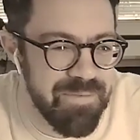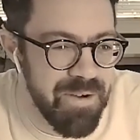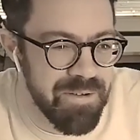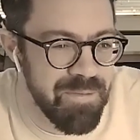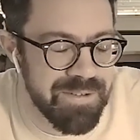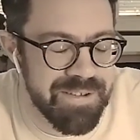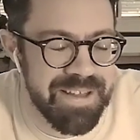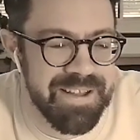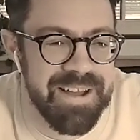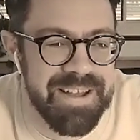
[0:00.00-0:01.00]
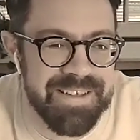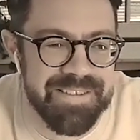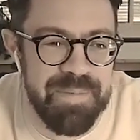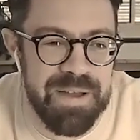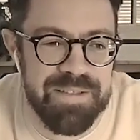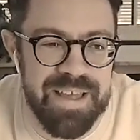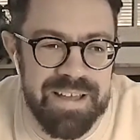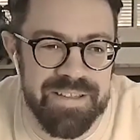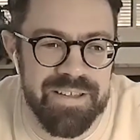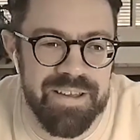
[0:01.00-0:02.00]
Yvonne, what do you think, I guess, about
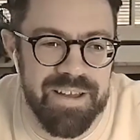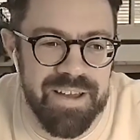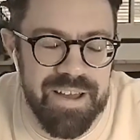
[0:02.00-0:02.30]
then